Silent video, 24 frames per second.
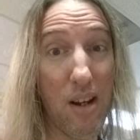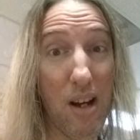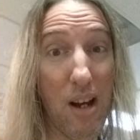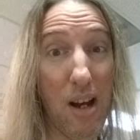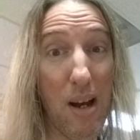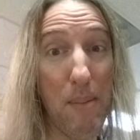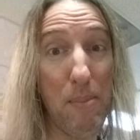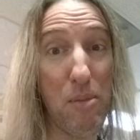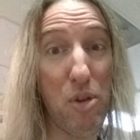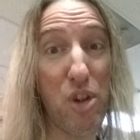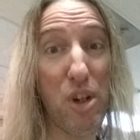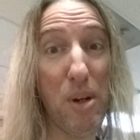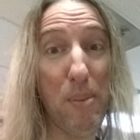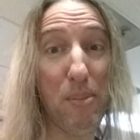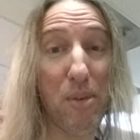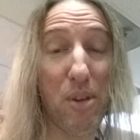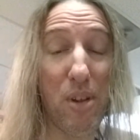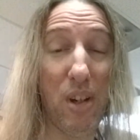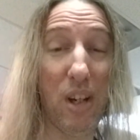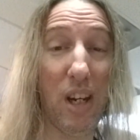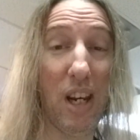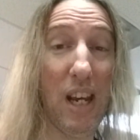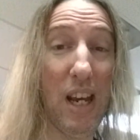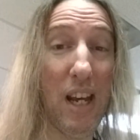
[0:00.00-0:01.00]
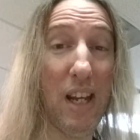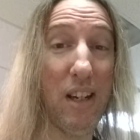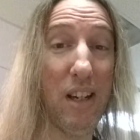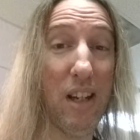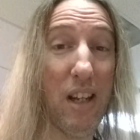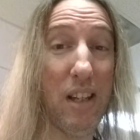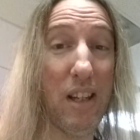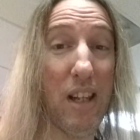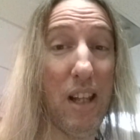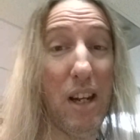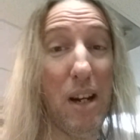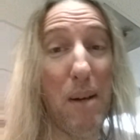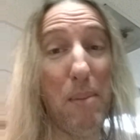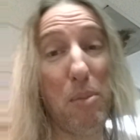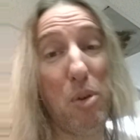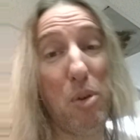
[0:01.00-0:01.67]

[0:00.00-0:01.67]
I'm shipped again, and then I'm